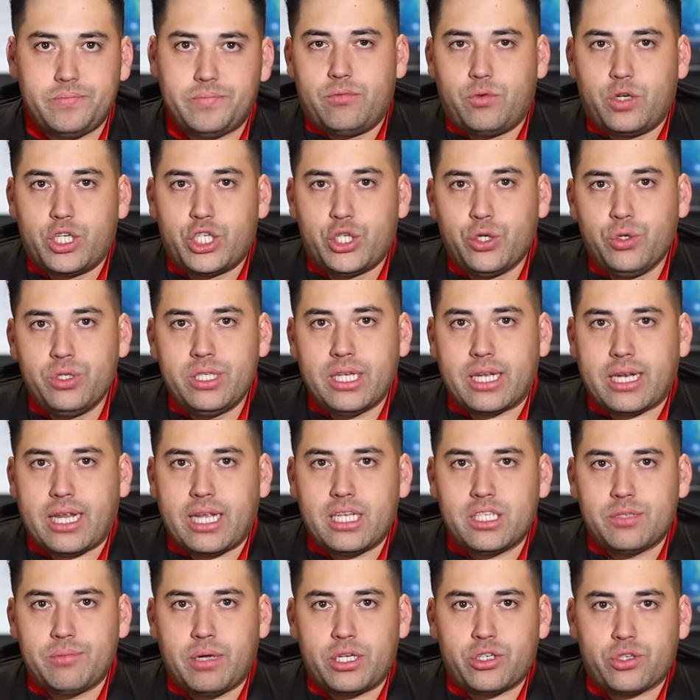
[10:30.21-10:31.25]
When choosing an
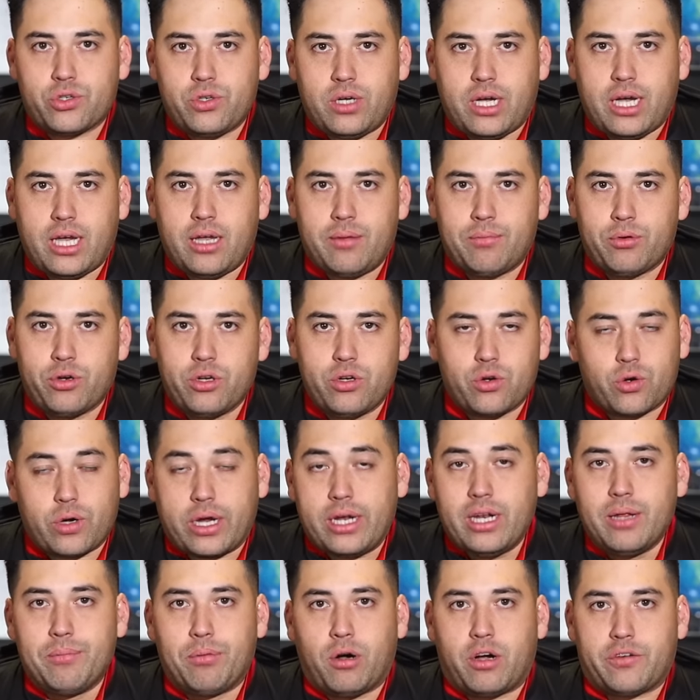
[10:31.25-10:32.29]
asymmetrical hybrid, or
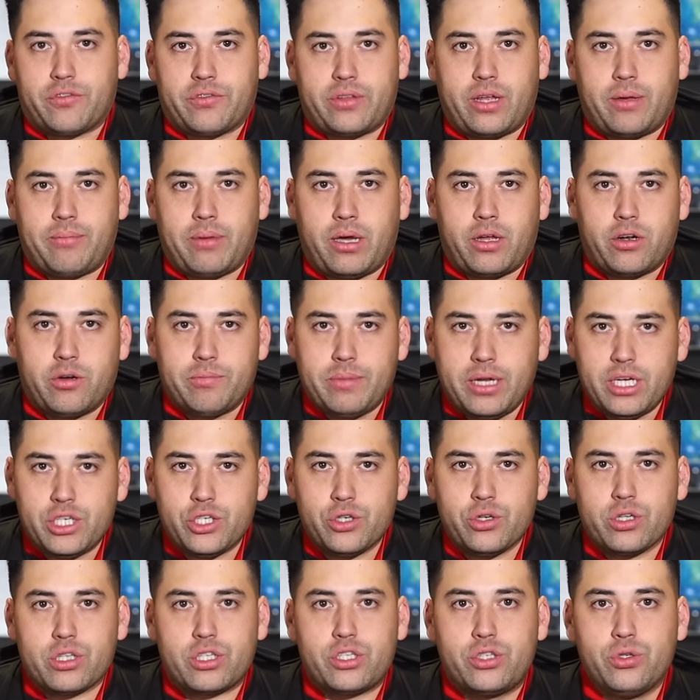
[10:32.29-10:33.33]
any ball for that matter, make
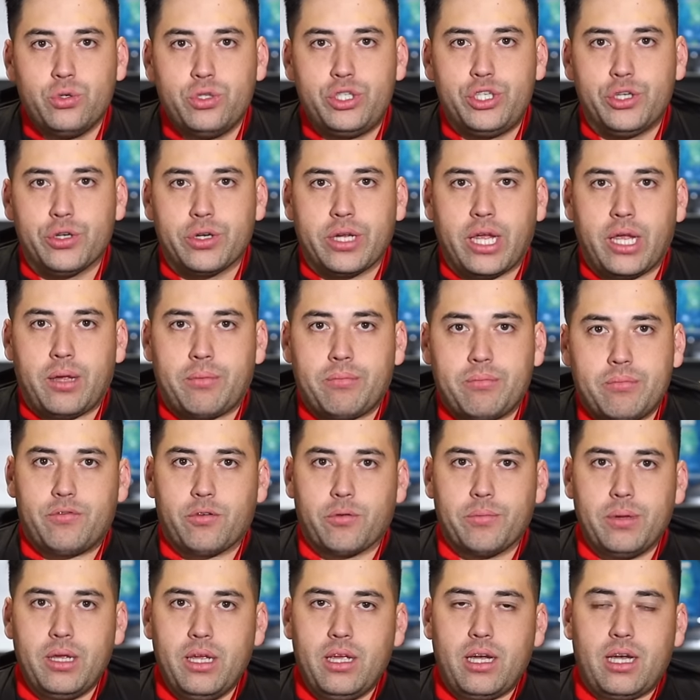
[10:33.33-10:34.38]
sure it suits your game.
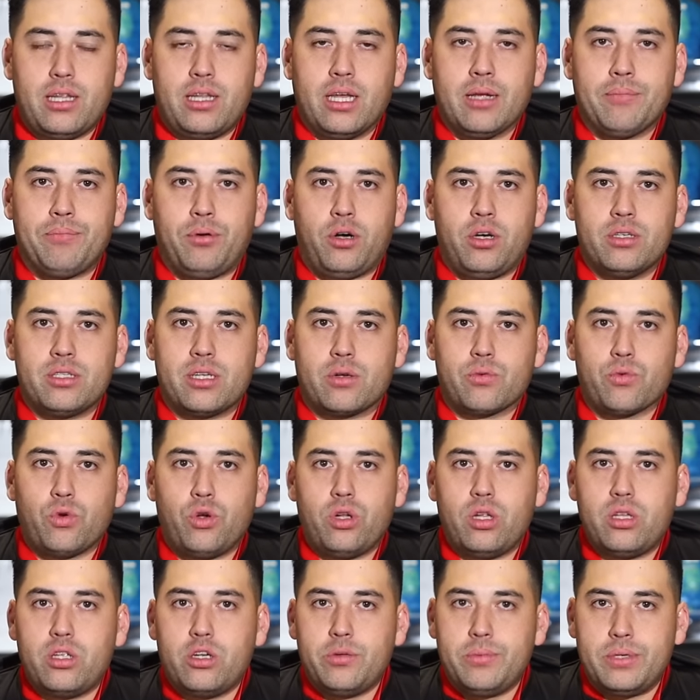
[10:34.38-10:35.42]
For me, I like balls that
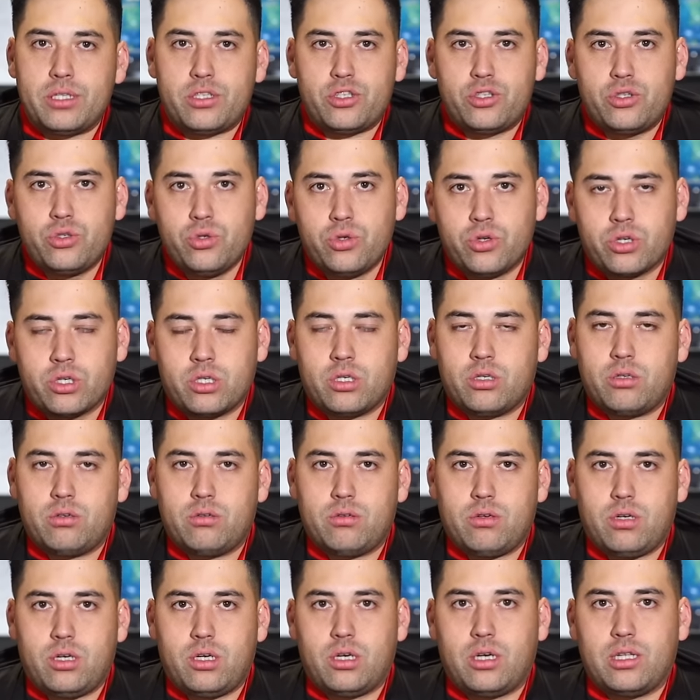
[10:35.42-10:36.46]
roll a little bit sooner,
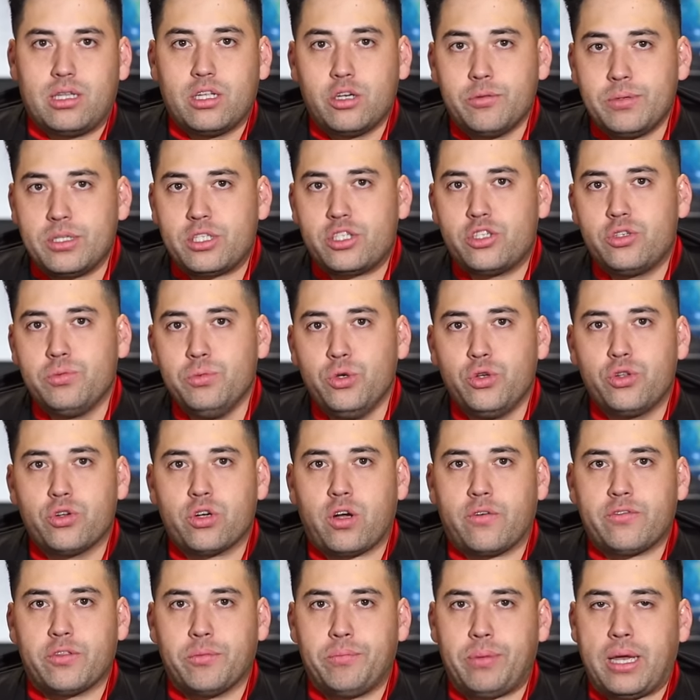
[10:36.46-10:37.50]
a little bit smoother
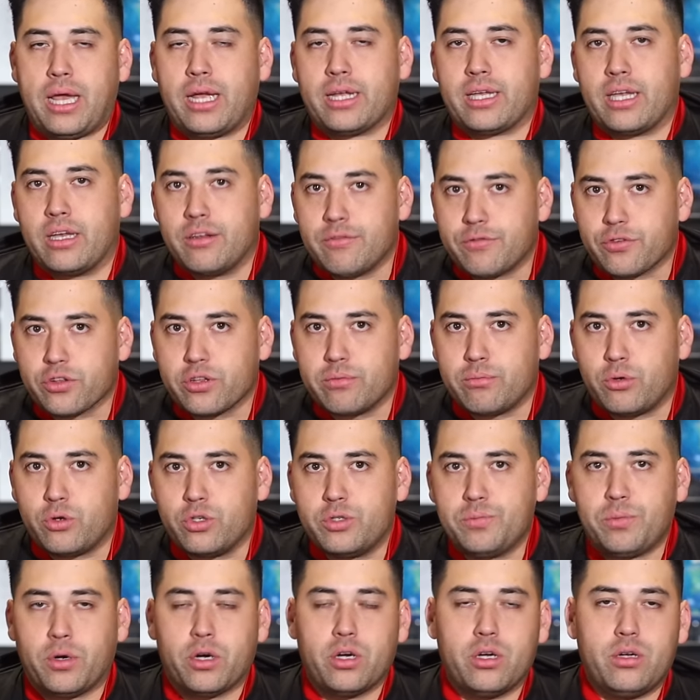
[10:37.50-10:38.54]
off the back end for the
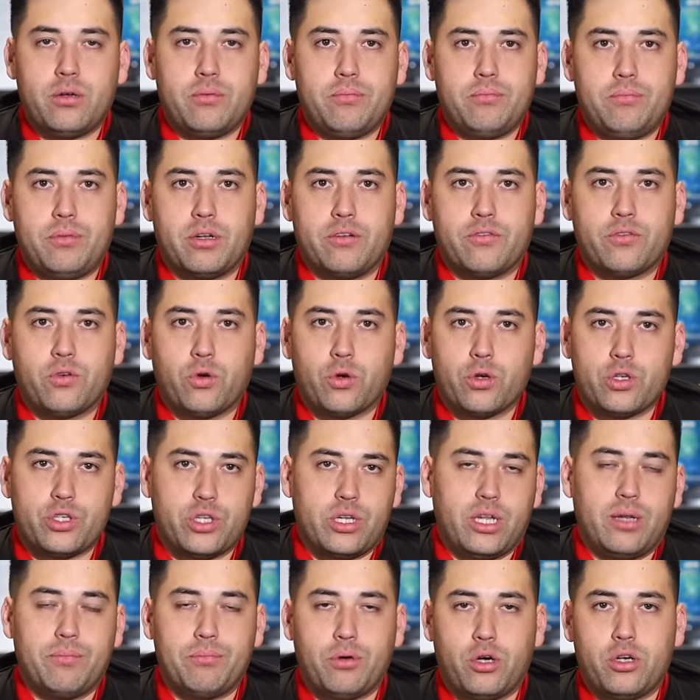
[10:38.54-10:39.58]
most part, but of course you
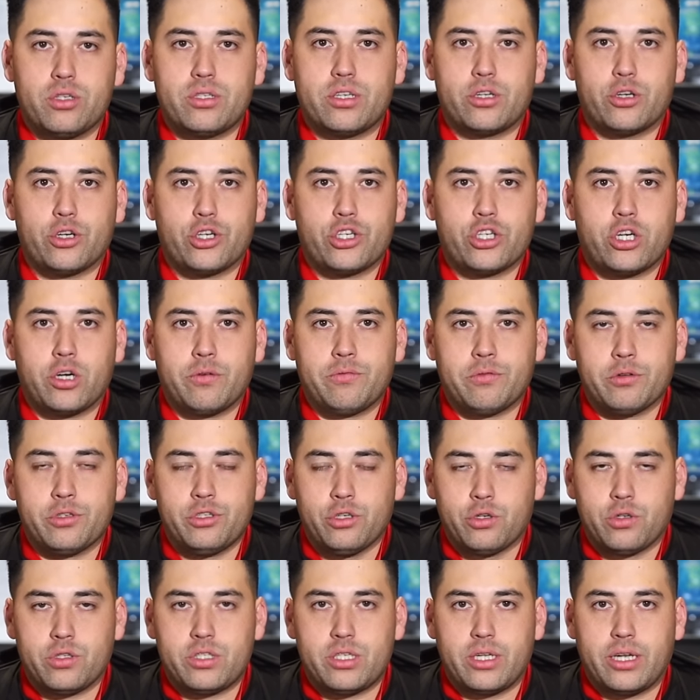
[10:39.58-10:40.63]
need balls that are sharp for
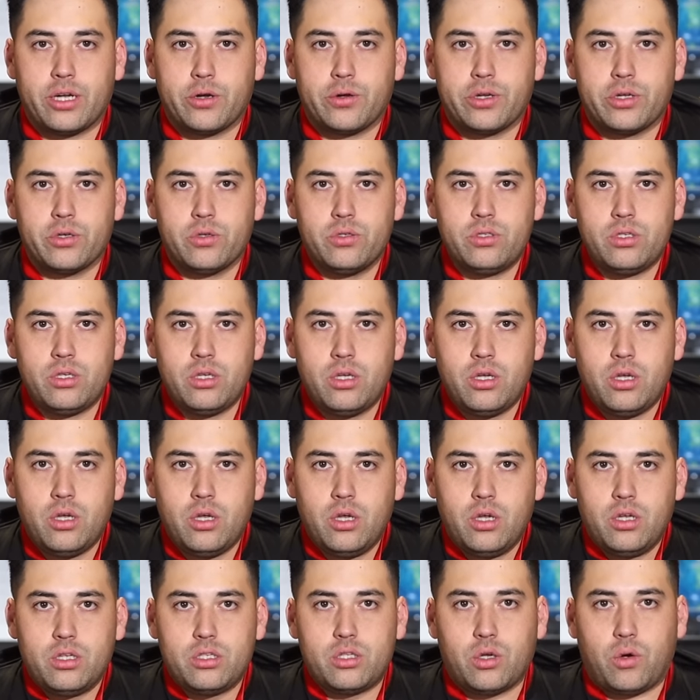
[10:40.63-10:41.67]
certain scenarios.
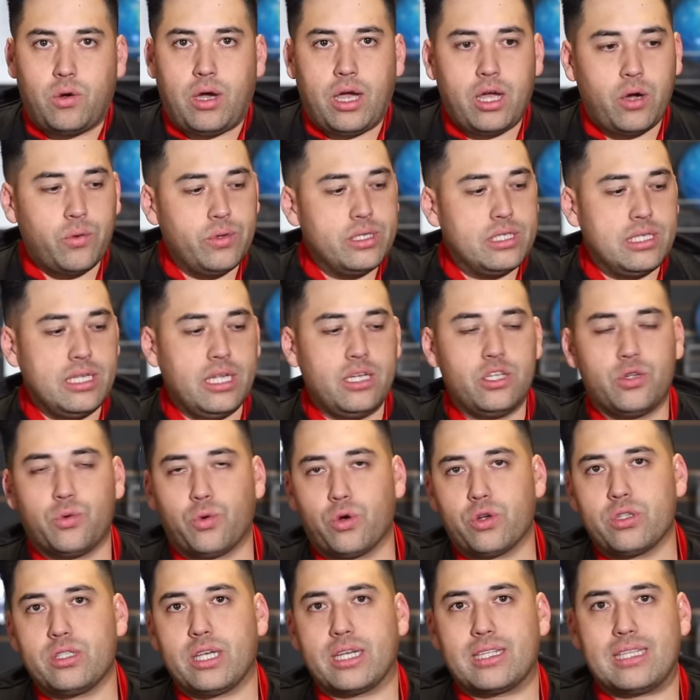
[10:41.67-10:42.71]
So I always lean
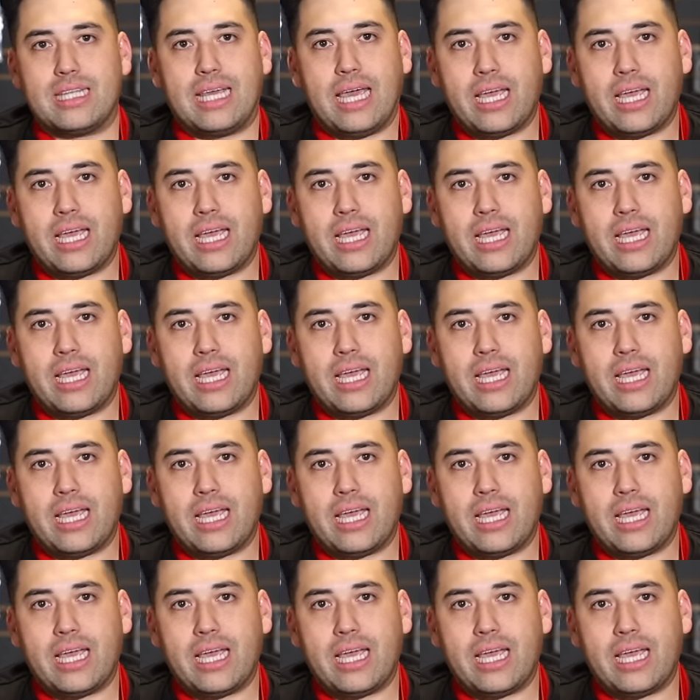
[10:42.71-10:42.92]
towards like the